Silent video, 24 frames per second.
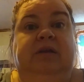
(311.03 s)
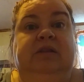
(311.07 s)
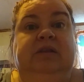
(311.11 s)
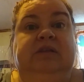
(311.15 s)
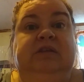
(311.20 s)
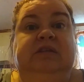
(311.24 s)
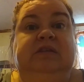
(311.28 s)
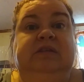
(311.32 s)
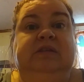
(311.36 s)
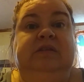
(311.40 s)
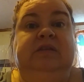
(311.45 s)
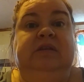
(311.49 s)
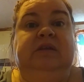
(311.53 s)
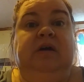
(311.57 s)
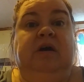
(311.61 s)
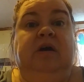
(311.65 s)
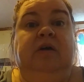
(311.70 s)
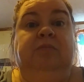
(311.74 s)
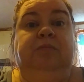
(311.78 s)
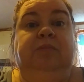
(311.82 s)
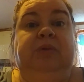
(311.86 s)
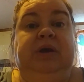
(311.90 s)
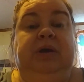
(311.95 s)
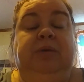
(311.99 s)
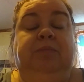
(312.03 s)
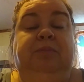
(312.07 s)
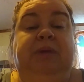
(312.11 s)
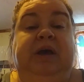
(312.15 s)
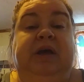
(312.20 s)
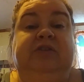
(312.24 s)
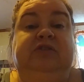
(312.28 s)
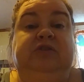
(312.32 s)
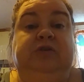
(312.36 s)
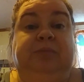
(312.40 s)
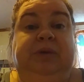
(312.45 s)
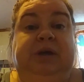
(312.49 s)
This is our big
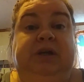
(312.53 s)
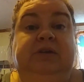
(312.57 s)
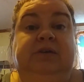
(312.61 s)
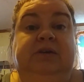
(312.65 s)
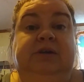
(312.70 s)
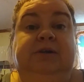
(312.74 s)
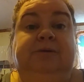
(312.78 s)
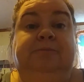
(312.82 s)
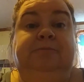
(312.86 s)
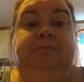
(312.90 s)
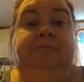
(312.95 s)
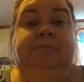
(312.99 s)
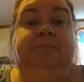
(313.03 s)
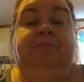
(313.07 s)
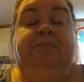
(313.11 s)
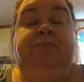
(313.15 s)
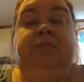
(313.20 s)
master bedroom.